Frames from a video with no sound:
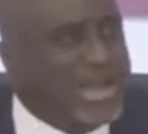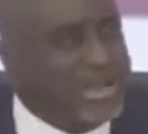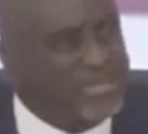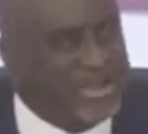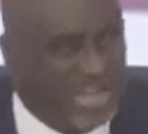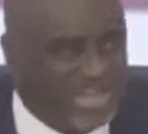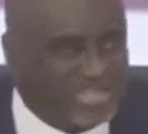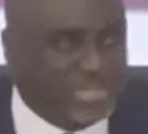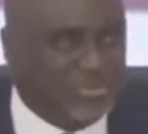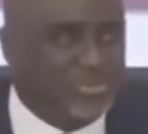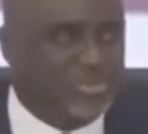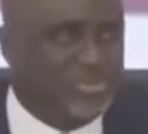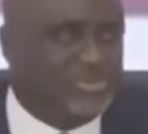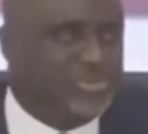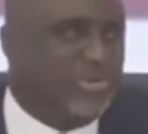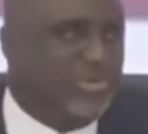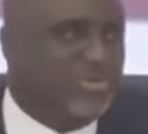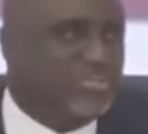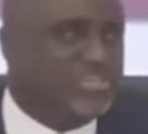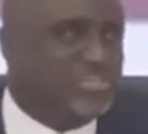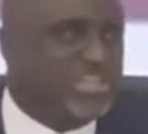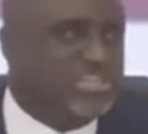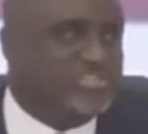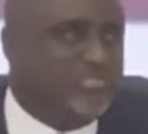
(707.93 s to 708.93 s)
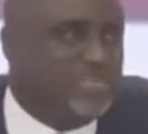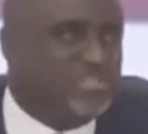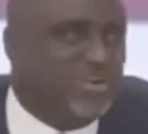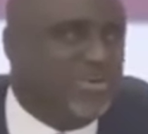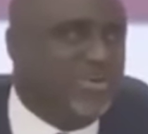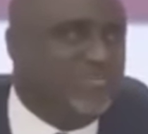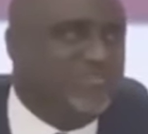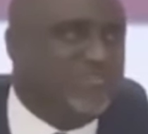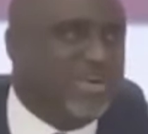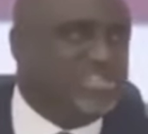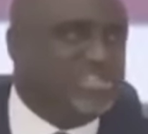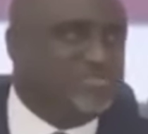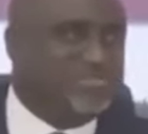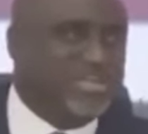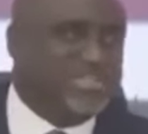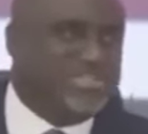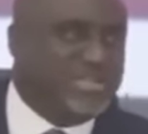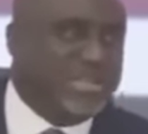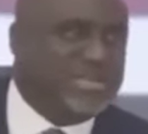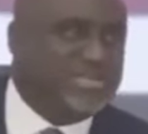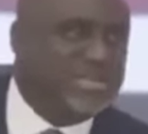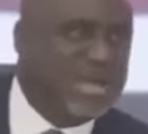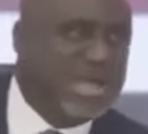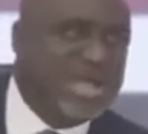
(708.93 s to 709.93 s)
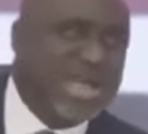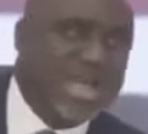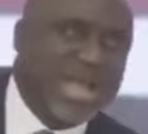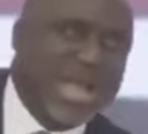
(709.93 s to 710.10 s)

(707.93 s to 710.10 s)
I am eligible to contest for second vice president.